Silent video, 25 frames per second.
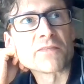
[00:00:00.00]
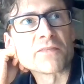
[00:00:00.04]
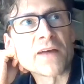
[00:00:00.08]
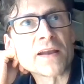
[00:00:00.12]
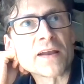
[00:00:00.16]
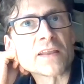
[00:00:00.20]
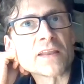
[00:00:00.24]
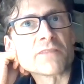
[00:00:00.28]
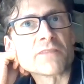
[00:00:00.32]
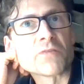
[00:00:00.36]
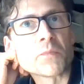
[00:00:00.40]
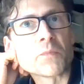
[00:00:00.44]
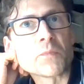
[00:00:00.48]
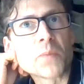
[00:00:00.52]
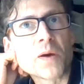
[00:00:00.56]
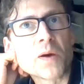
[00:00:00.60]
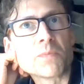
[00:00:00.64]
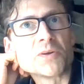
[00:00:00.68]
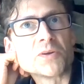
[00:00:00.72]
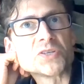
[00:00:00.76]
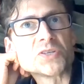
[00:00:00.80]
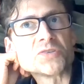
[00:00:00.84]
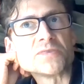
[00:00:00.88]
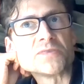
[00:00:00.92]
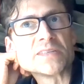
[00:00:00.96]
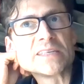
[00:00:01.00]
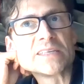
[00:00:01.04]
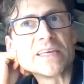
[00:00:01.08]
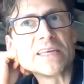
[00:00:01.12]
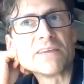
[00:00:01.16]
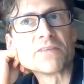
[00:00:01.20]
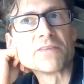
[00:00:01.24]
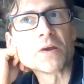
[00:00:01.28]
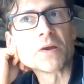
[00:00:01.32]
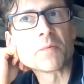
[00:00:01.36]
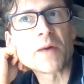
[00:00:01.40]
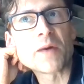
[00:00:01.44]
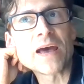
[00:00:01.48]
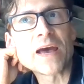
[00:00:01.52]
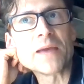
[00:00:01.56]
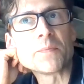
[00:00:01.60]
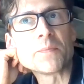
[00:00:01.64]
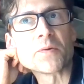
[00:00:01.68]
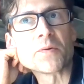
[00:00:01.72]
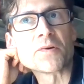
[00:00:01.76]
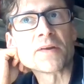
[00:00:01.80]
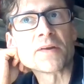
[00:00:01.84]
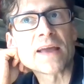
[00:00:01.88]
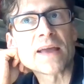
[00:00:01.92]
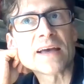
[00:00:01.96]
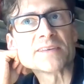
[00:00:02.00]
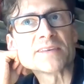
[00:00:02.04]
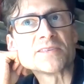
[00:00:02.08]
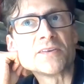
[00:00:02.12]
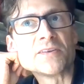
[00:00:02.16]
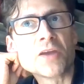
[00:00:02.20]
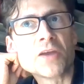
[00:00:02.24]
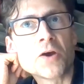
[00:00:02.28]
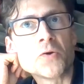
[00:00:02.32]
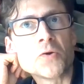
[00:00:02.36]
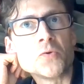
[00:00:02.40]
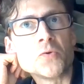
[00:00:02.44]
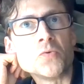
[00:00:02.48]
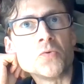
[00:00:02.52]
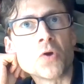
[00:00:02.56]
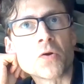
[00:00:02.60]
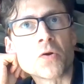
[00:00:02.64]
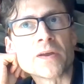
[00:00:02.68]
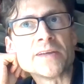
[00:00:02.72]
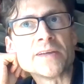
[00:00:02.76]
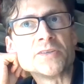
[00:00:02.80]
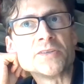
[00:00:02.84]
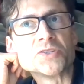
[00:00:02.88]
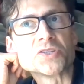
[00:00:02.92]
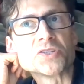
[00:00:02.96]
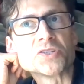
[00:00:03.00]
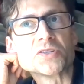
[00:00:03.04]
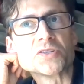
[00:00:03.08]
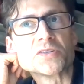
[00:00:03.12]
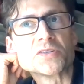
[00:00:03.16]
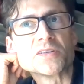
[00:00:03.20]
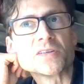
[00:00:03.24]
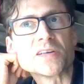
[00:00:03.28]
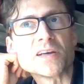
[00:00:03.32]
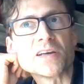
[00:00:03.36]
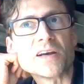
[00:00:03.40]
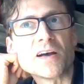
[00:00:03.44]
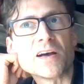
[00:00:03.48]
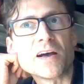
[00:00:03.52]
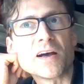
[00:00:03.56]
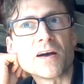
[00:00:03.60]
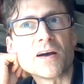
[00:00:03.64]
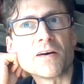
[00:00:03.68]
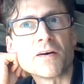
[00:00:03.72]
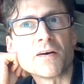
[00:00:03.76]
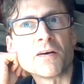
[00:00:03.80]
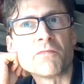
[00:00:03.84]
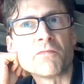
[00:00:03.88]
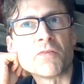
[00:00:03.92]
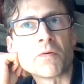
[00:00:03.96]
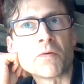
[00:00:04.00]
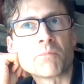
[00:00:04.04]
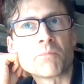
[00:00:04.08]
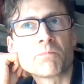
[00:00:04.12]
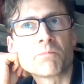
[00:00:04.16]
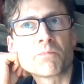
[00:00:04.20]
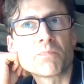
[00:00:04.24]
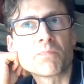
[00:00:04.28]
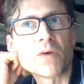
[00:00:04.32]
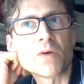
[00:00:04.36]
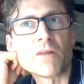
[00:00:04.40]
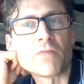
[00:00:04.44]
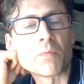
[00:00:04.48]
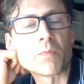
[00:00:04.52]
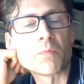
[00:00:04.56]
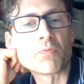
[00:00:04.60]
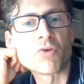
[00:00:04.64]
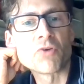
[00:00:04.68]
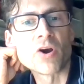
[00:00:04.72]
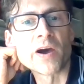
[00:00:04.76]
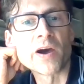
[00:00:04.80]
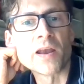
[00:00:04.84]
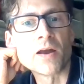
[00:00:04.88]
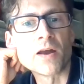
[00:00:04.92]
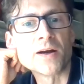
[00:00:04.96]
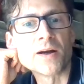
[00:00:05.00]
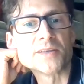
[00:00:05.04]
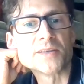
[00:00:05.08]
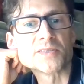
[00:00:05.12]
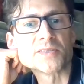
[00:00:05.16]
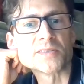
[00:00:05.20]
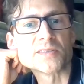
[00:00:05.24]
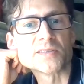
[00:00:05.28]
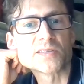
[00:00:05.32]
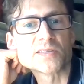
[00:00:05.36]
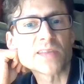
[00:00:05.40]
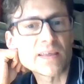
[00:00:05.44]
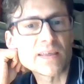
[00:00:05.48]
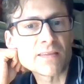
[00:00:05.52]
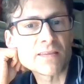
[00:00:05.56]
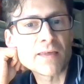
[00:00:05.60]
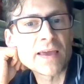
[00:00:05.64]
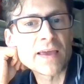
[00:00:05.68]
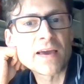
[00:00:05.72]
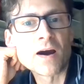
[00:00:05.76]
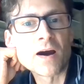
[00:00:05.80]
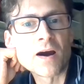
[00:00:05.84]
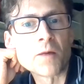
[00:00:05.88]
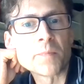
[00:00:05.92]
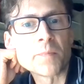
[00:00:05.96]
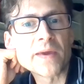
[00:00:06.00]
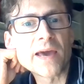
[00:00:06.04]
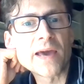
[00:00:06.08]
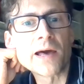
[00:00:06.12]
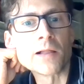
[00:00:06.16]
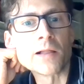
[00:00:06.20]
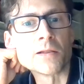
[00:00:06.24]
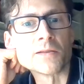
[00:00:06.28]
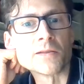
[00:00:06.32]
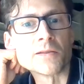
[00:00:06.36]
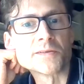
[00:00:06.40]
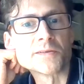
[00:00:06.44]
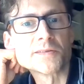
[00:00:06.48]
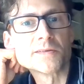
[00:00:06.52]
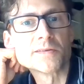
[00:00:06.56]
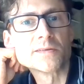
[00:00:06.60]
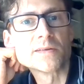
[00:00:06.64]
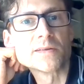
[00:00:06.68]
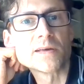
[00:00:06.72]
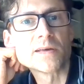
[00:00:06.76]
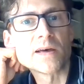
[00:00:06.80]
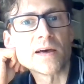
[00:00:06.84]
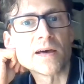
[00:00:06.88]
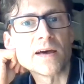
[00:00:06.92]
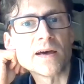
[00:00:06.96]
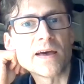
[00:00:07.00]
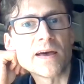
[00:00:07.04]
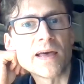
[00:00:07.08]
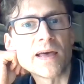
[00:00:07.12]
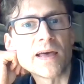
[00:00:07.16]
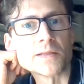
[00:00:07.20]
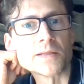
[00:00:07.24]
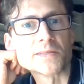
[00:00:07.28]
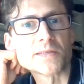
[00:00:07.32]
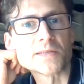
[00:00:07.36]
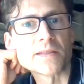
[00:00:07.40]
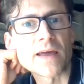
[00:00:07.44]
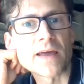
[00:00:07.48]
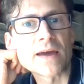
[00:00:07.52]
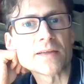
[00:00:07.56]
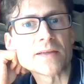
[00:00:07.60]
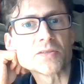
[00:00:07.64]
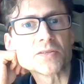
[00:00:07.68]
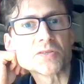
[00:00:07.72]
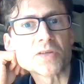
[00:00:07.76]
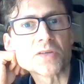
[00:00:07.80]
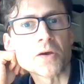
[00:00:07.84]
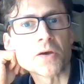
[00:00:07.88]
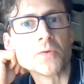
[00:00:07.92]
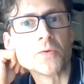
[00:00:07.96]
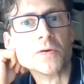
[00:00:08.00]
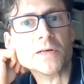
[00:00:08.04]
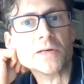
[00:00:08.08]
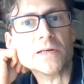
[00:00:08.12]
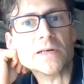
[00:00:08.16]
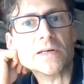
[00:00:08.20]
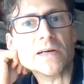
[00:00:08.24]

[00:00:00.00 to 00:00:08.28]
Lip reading: the fact that if a publisher is given a paper and has no knowledge of a prior license, that they can't be held to that. So